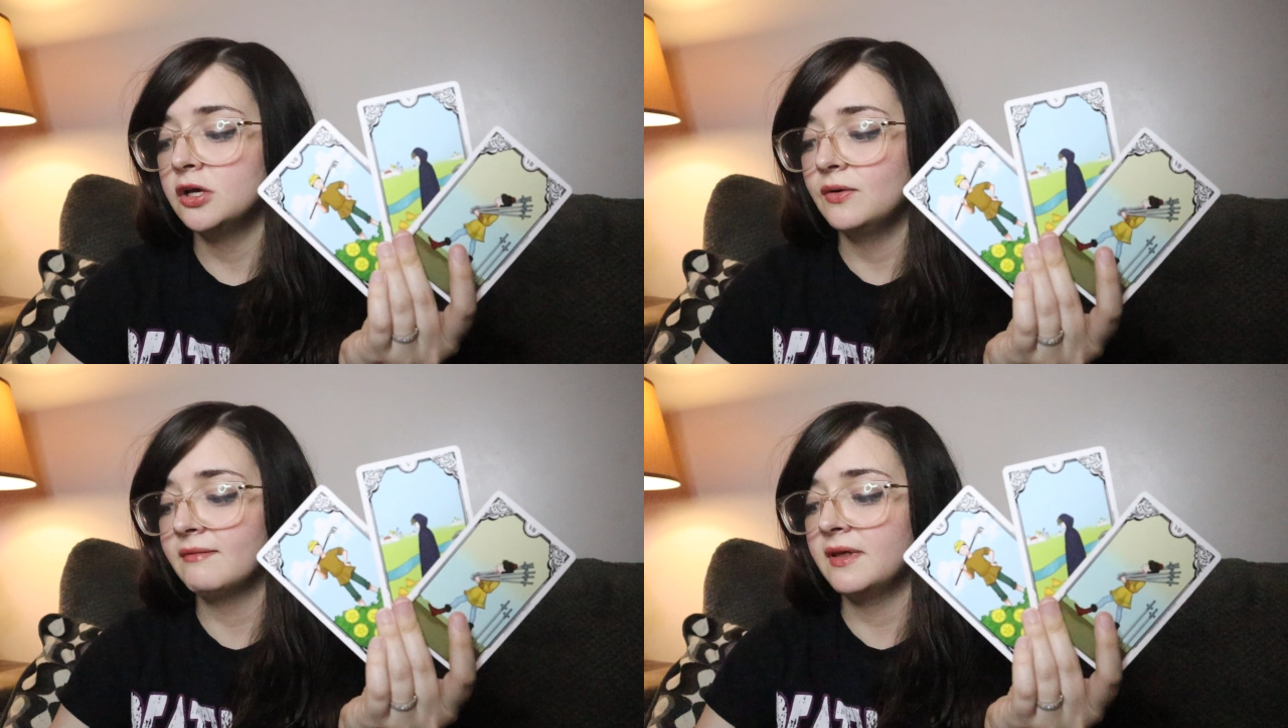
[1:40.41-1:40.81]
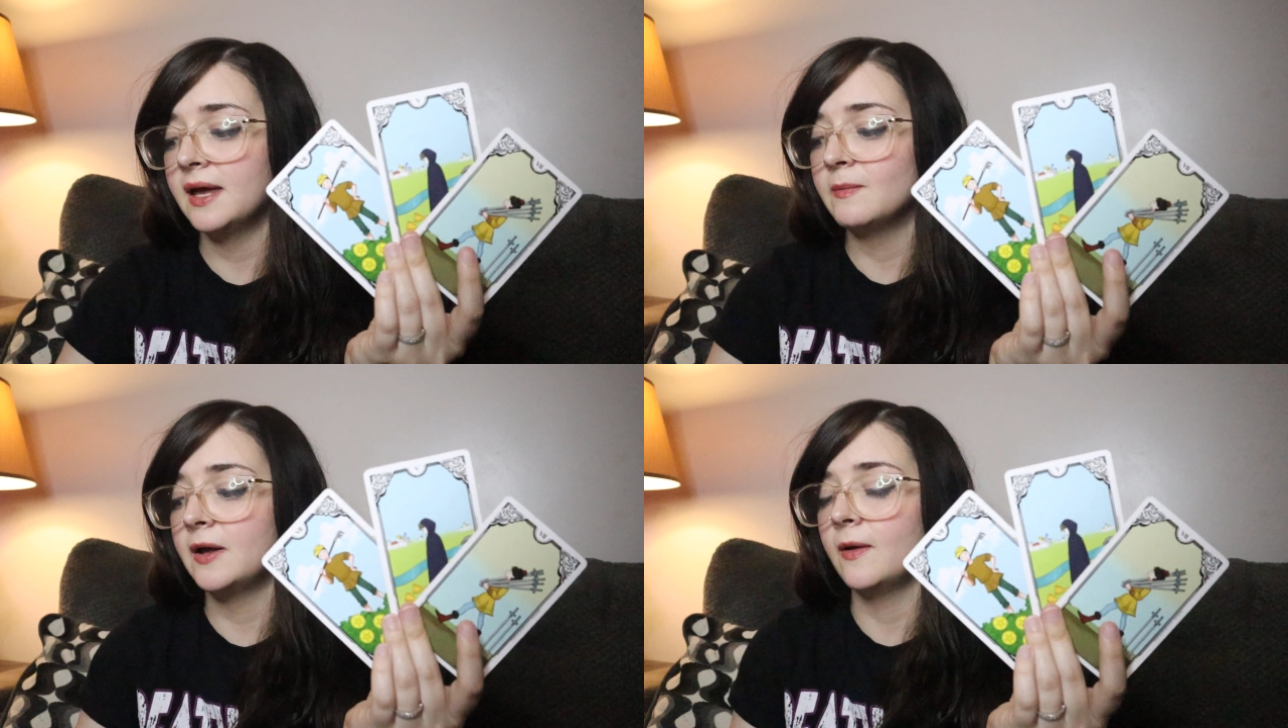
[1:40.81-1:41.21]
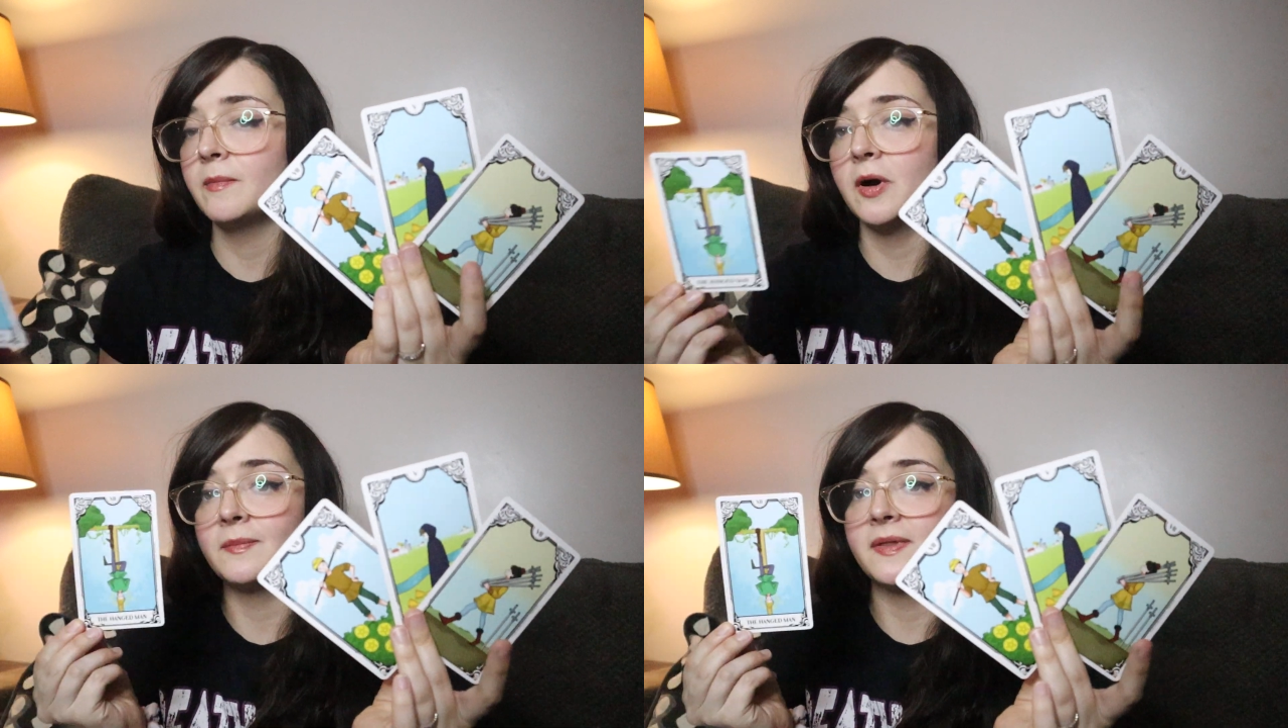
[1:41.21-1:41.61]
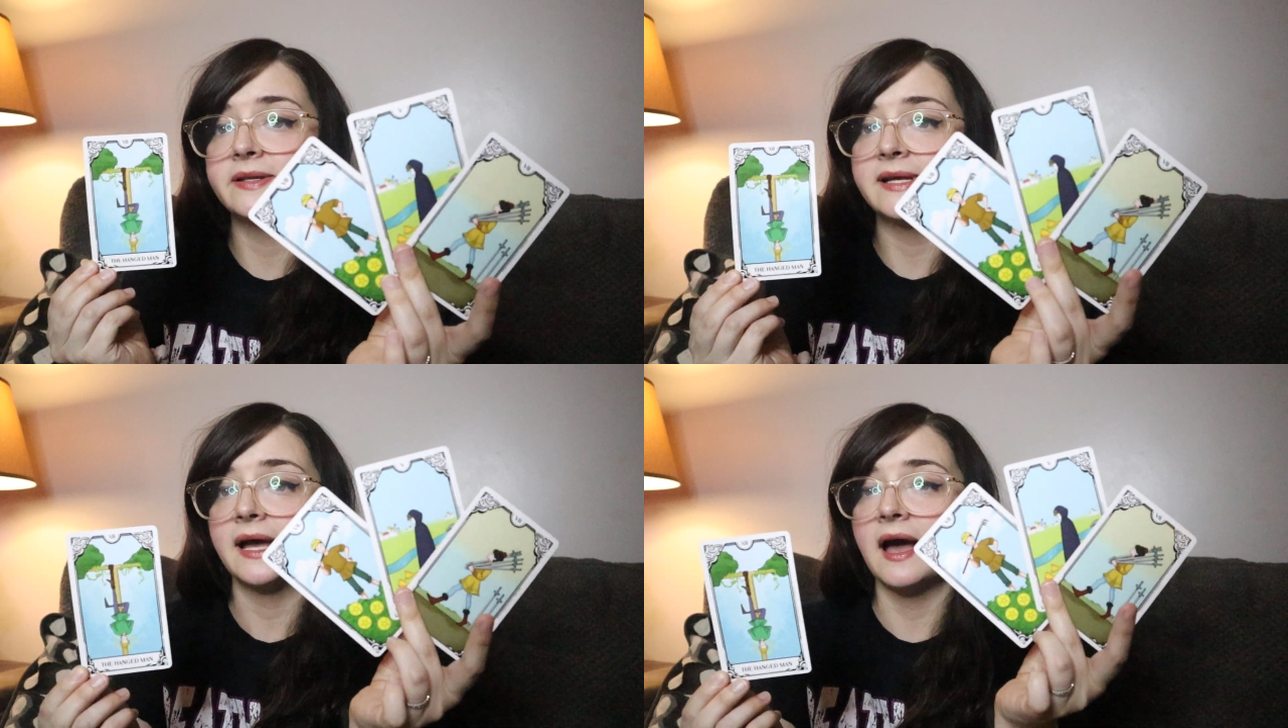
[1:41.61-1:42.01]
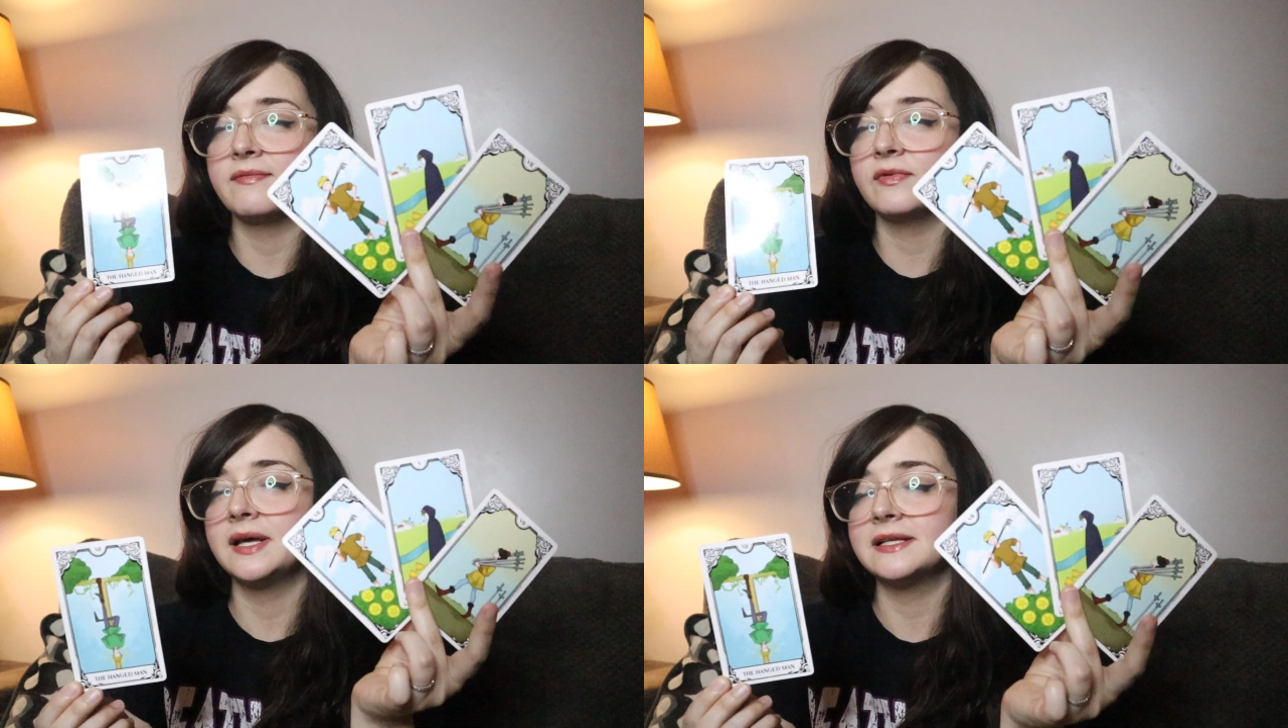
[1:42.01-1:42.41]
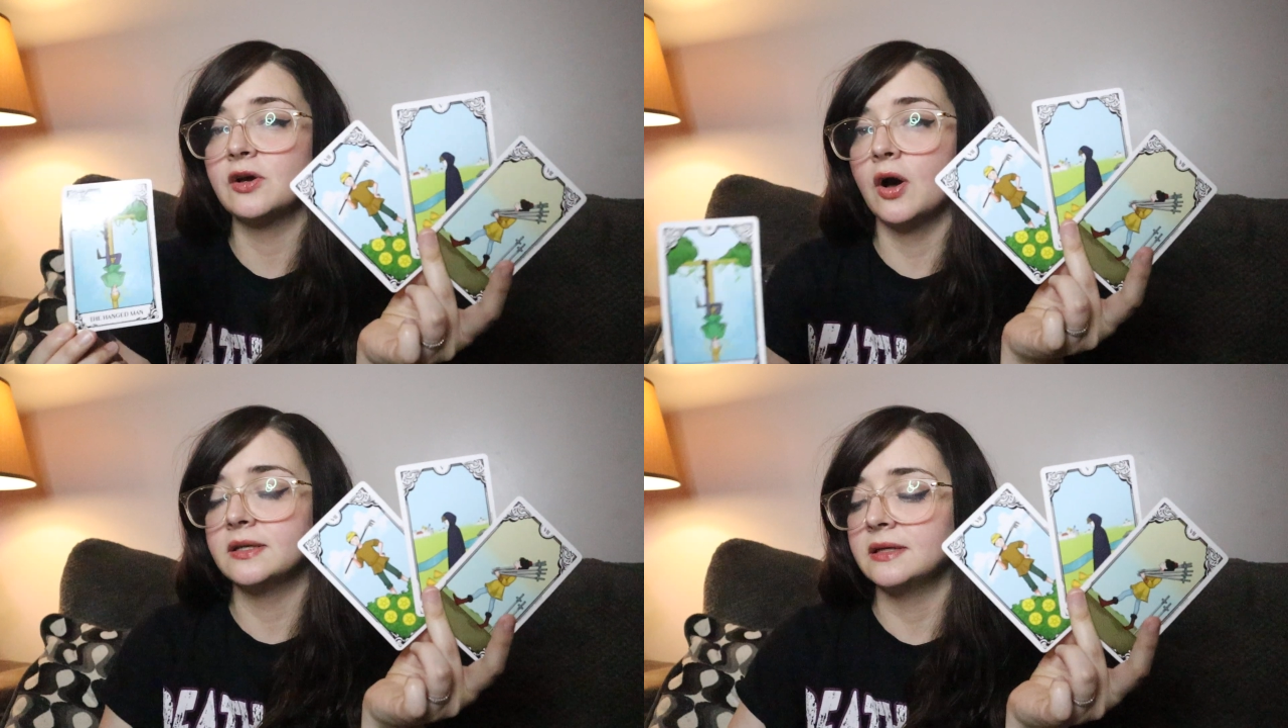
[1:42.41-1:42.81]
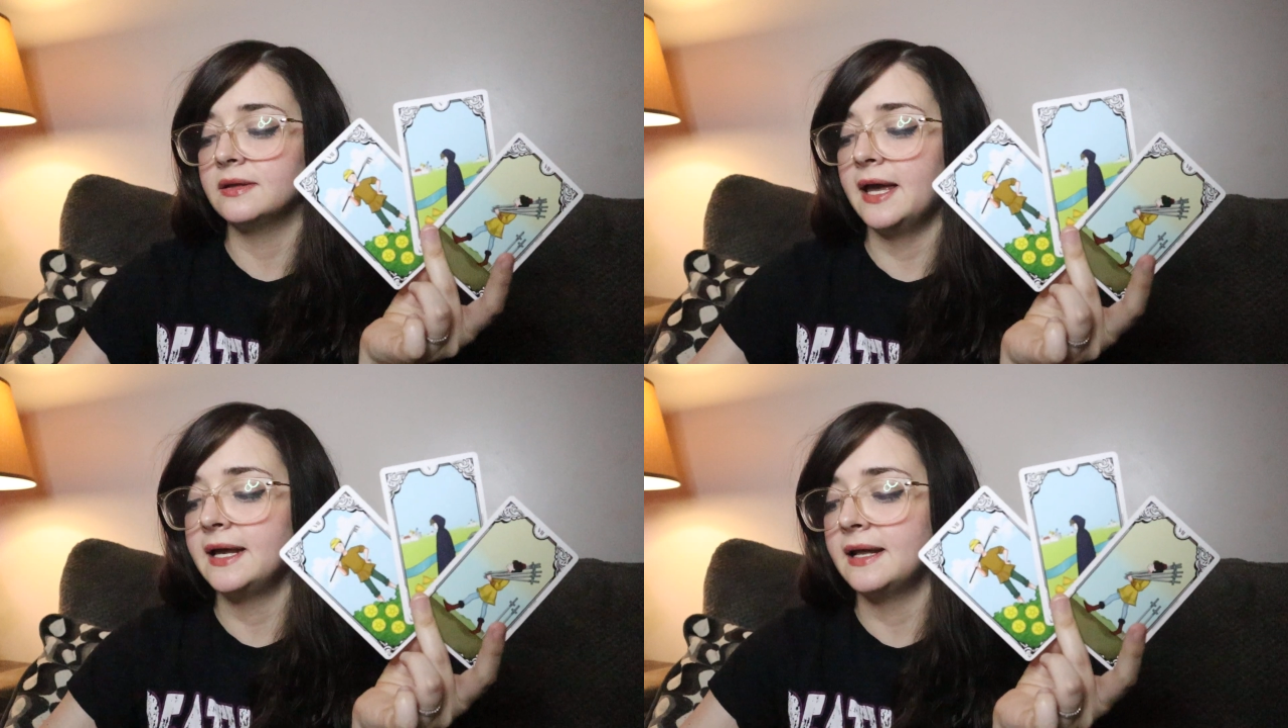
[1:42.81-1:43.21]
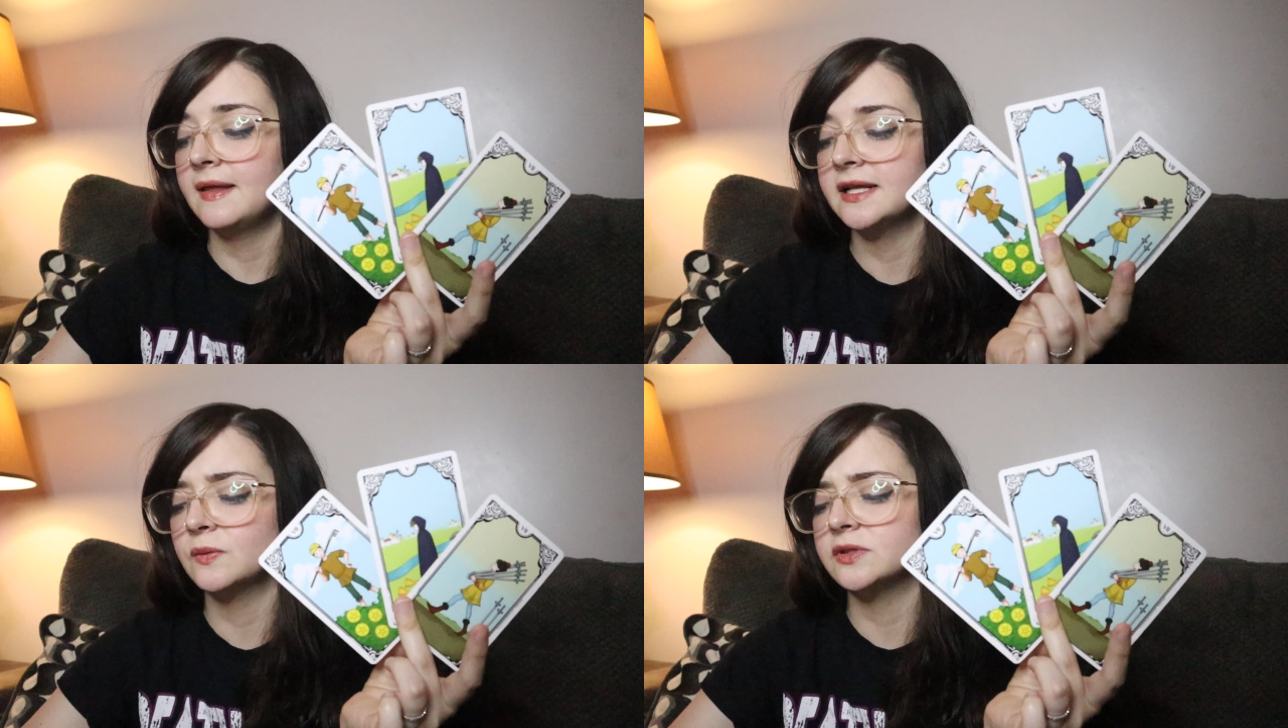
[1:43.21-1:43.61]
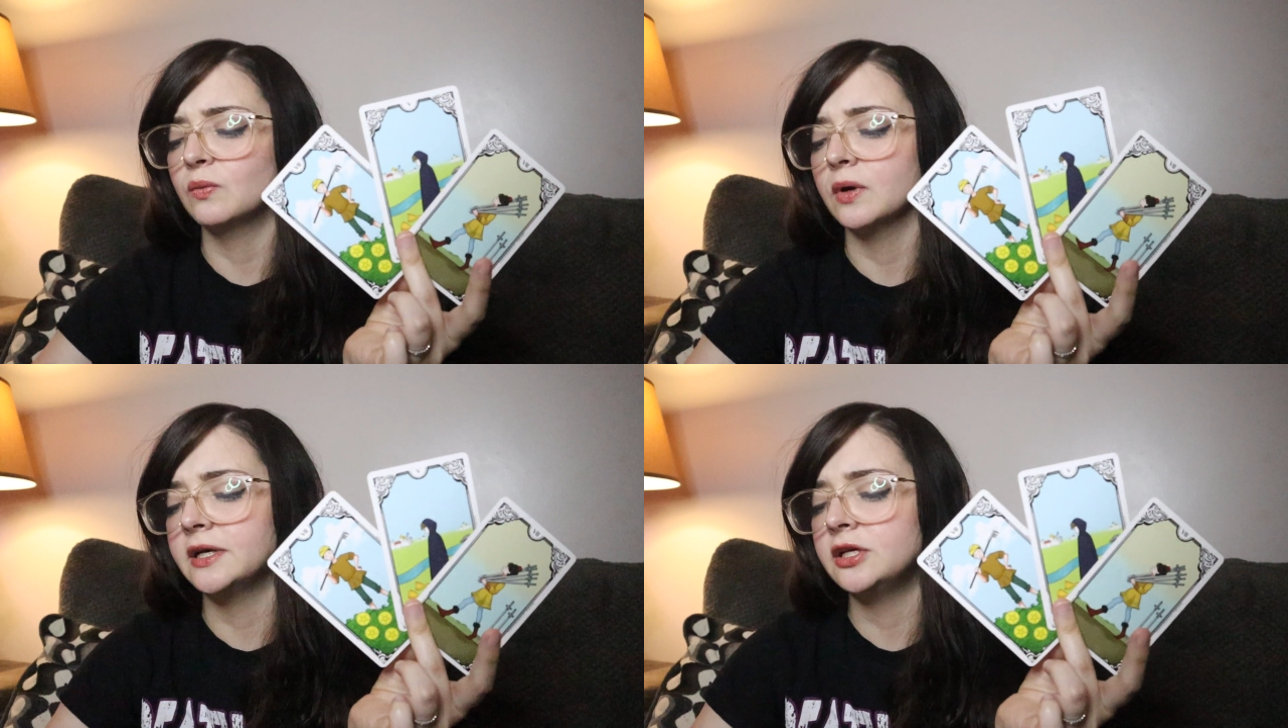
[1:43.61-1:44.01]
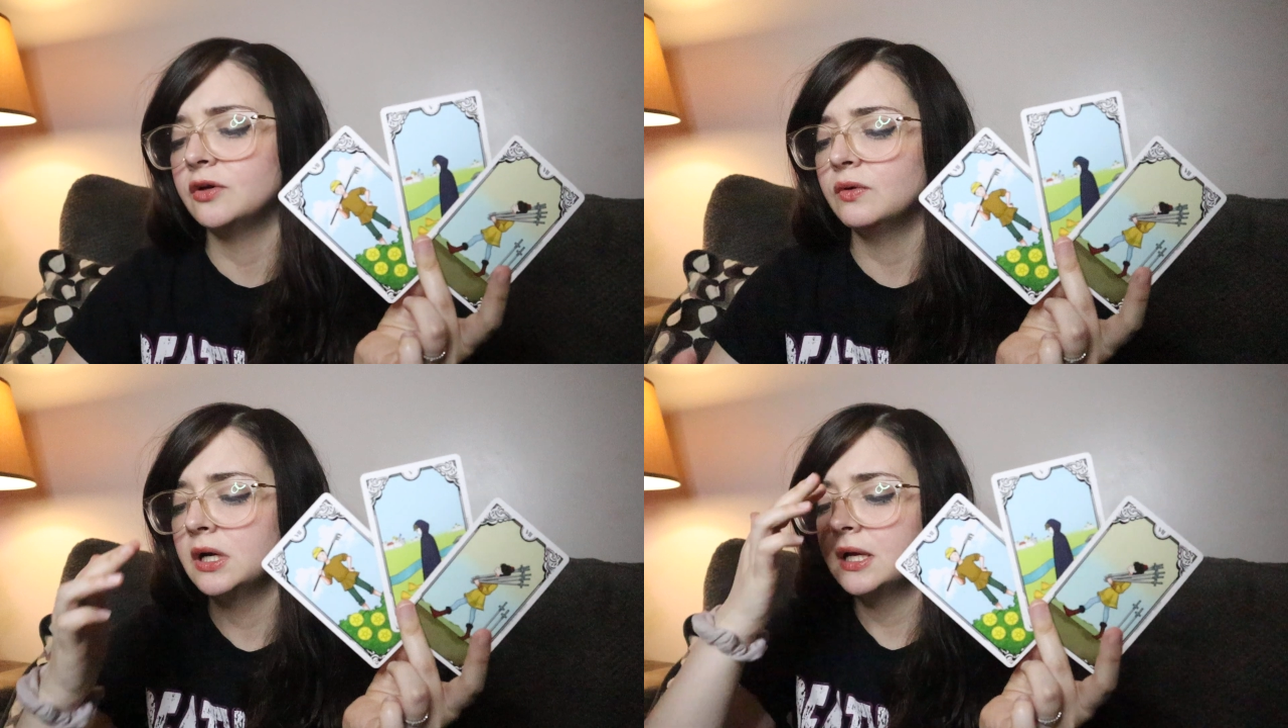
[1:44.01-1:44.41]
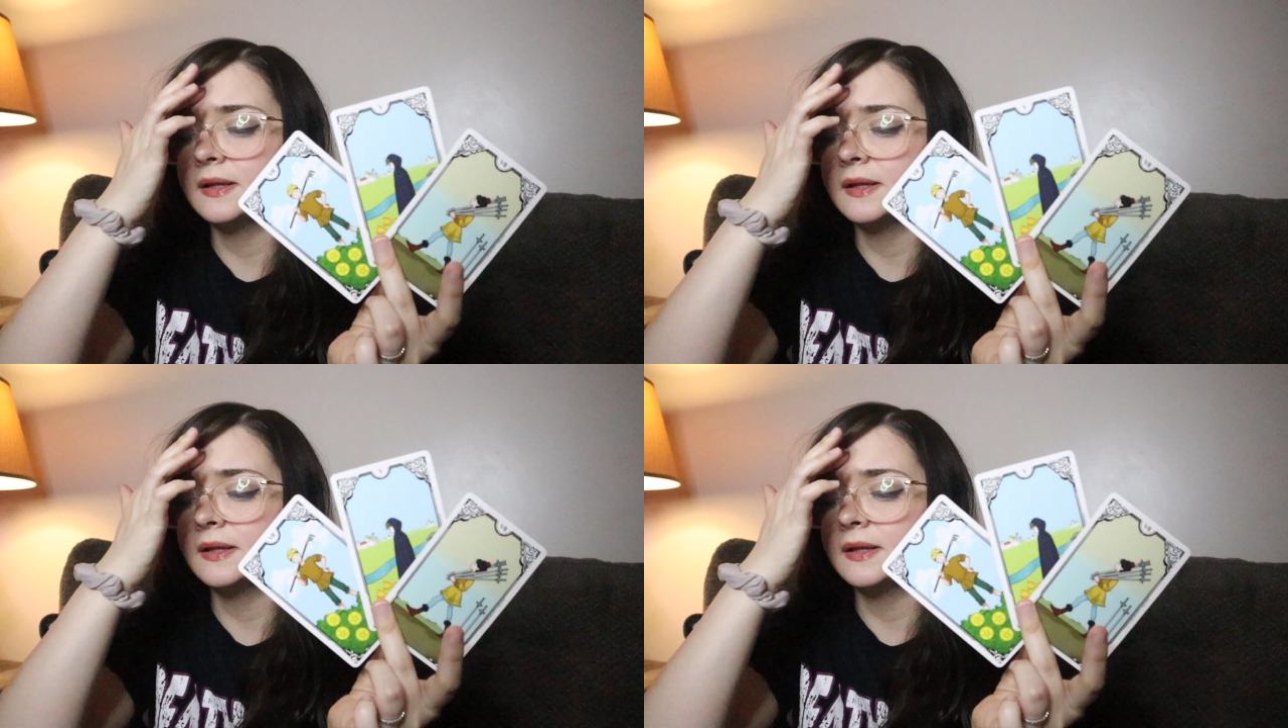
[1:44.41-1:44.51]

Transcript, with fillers: You have the hangman on the bottom of the deck. I feel like it's gotten delayed and that's what's worried you.